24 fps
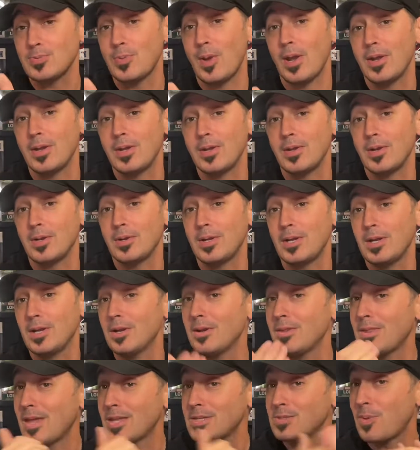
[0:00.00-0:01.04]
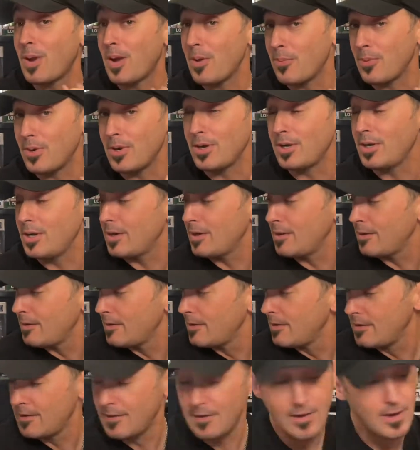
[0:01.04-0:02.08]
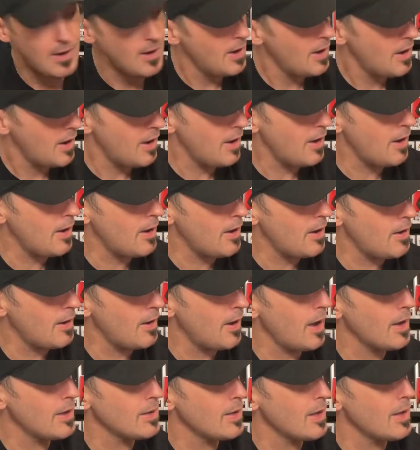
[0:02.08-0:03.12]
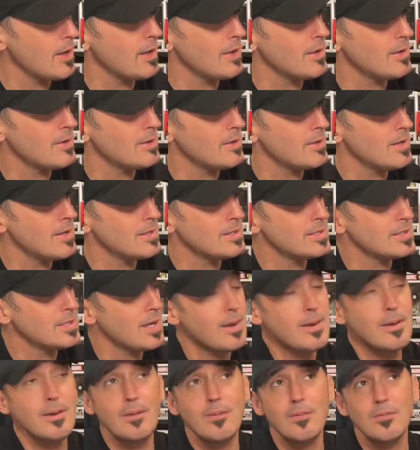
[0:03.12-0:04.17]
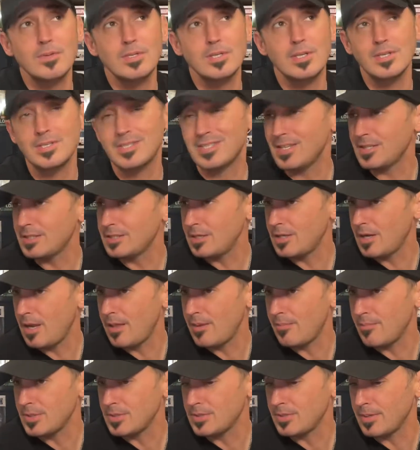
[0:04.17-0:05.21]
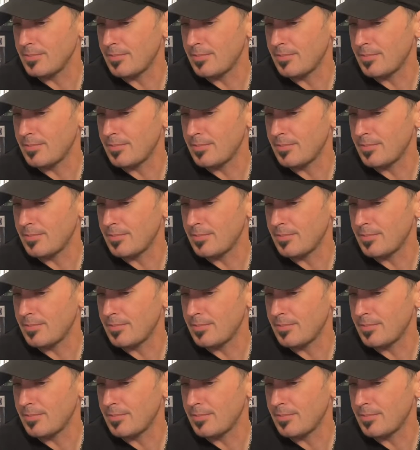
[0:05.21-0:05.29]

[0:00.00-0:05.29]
why you're here. Funko's That's why we're here. It said it was a $60 mystery